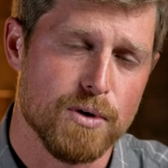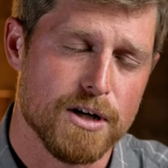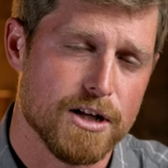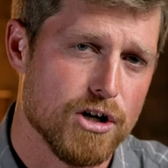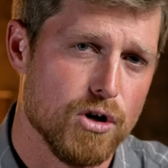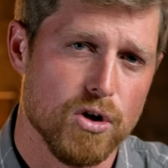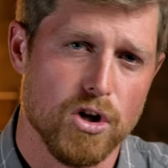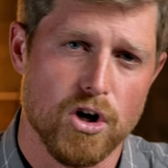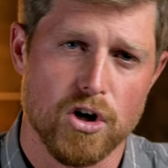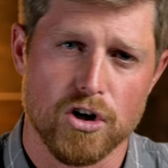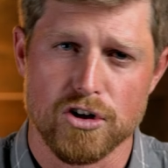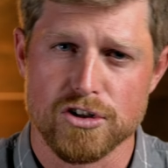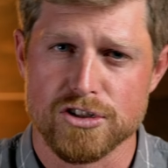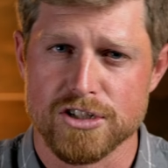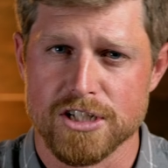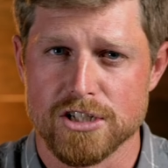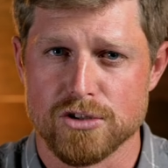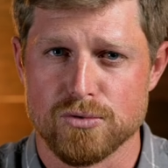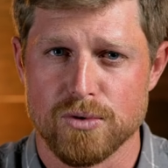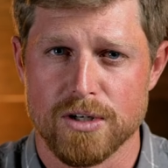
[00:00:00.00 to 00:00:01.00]
no
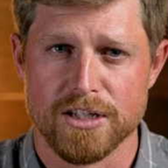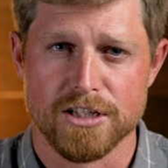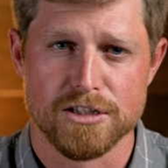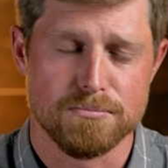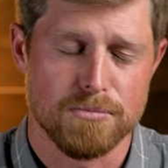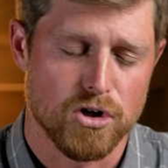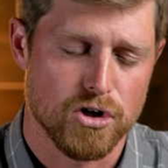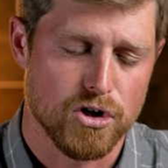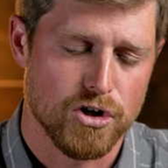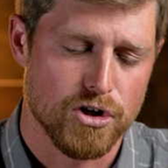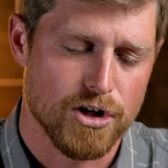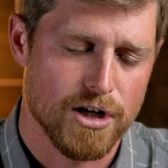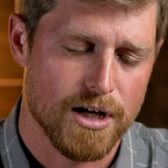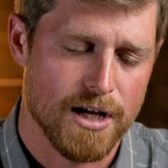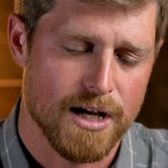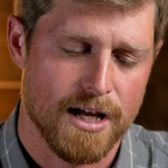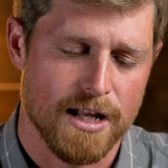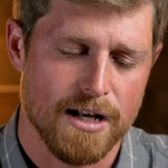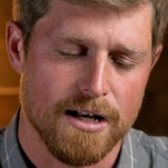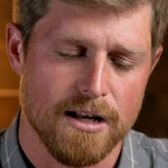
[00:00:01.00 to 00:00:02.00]
longer see Israelis
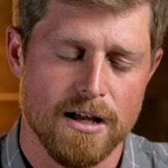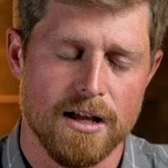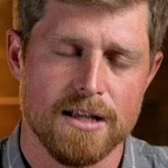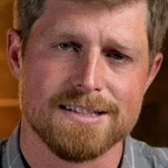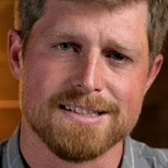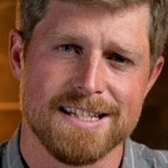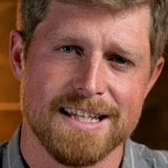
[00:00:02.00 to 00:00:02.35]
murdered and